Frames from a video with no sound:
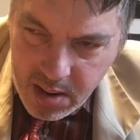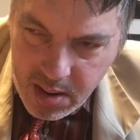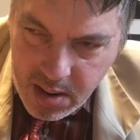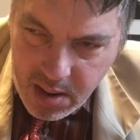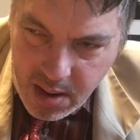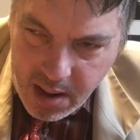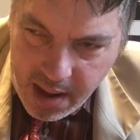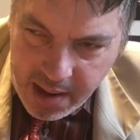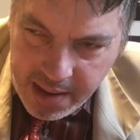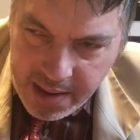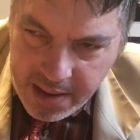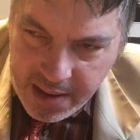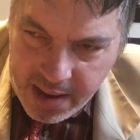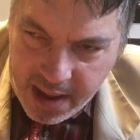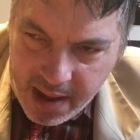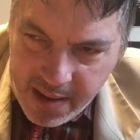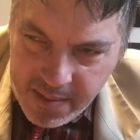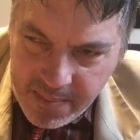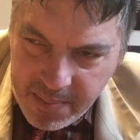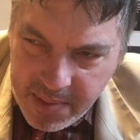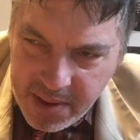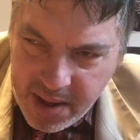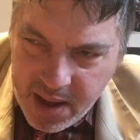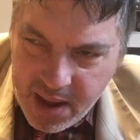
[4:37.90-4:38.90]
he
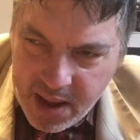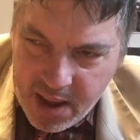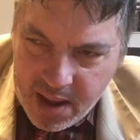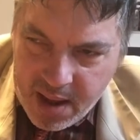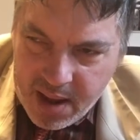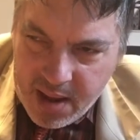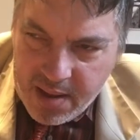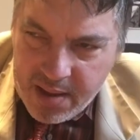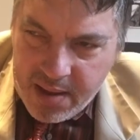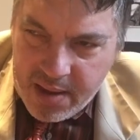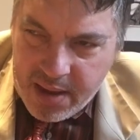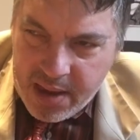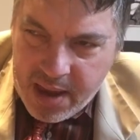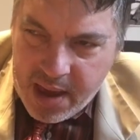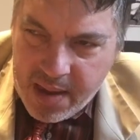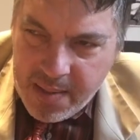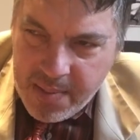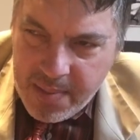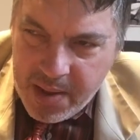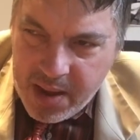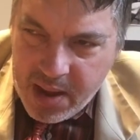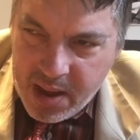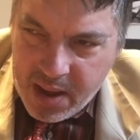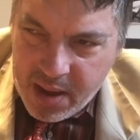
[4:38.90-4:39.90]
gave me a
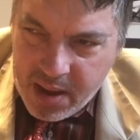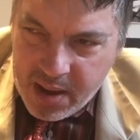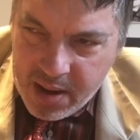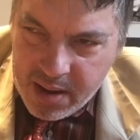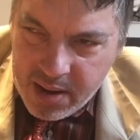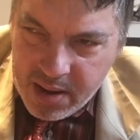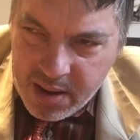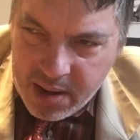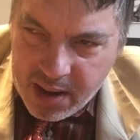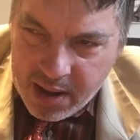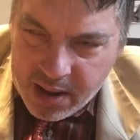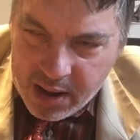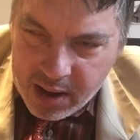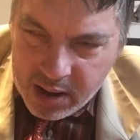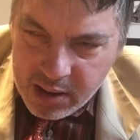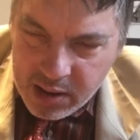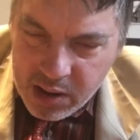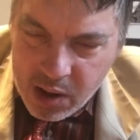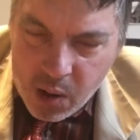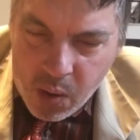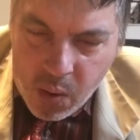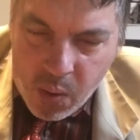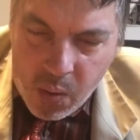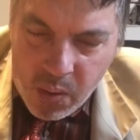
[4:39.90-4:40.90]

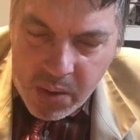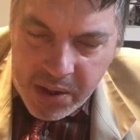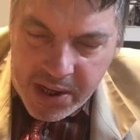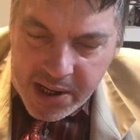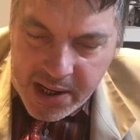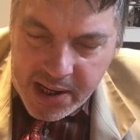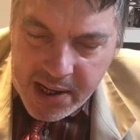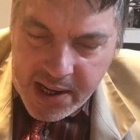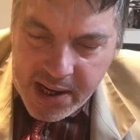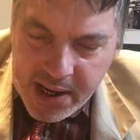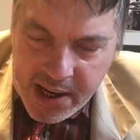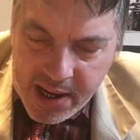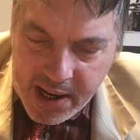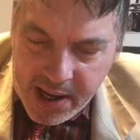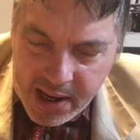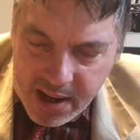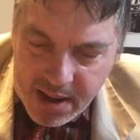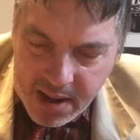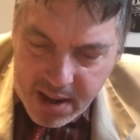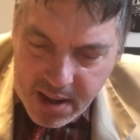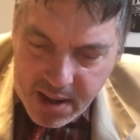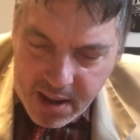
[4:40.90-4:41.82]
low D,